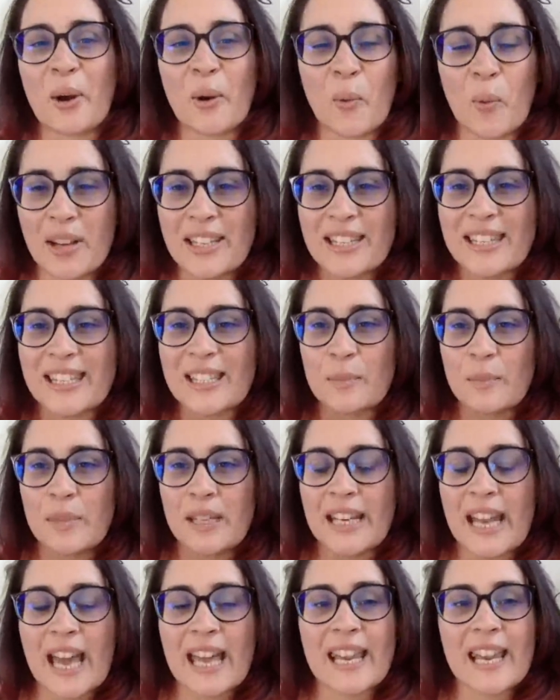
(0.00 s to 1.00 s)
You know, what does it
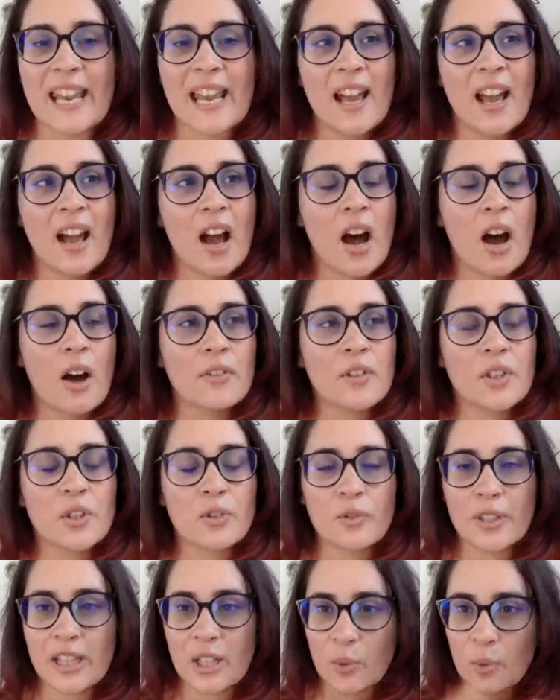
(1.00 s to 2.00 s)
mean? And
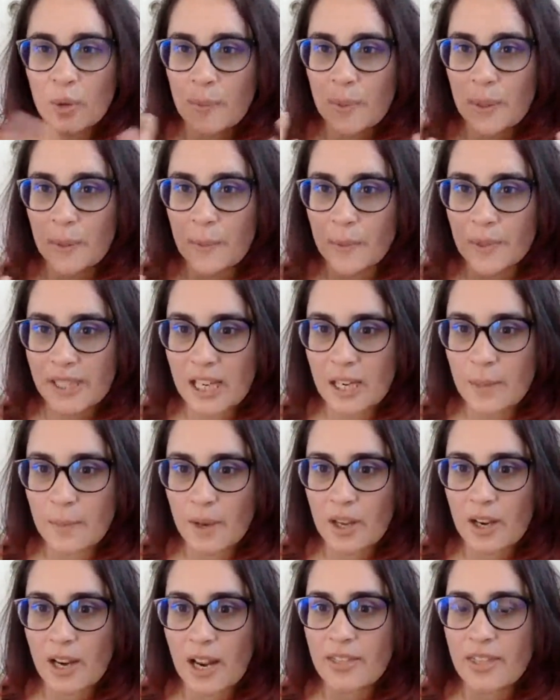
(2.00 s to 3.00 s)
after reading what people
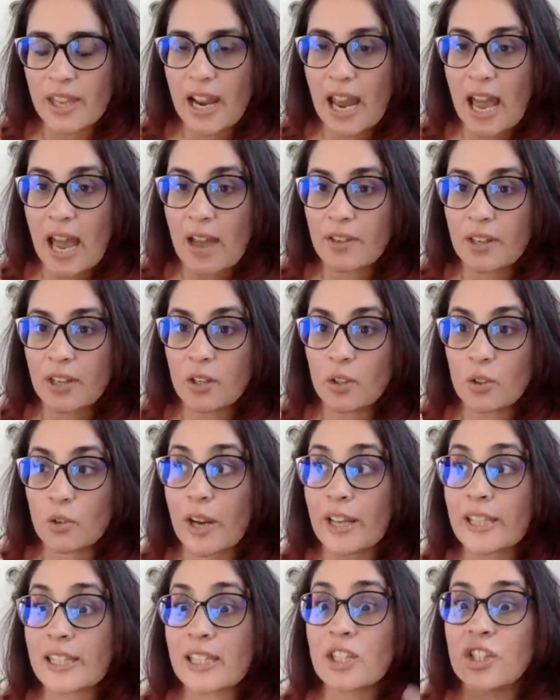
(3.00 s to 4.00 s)
said about it and then
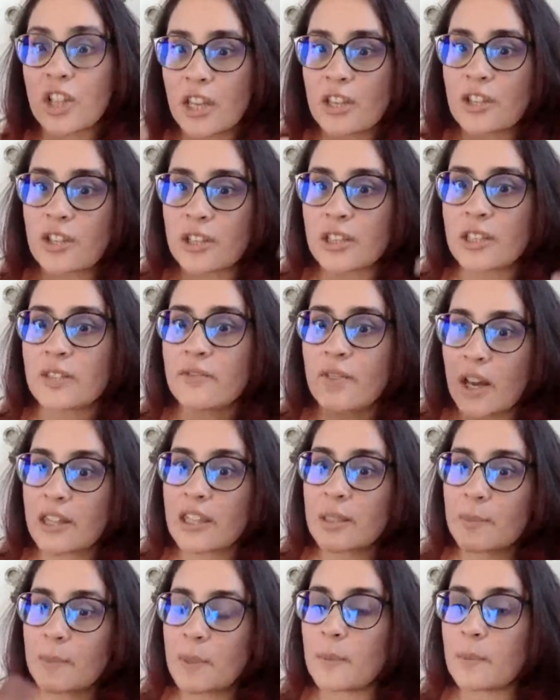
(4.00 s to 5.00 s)
having great suggestions of
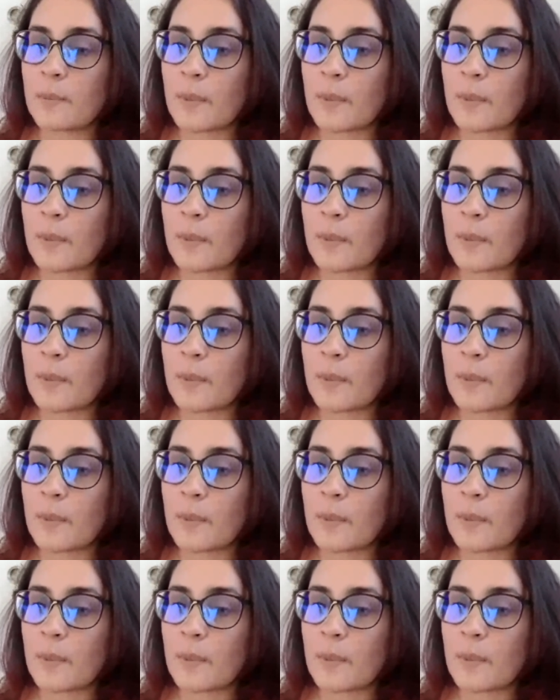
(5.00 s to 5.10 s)
others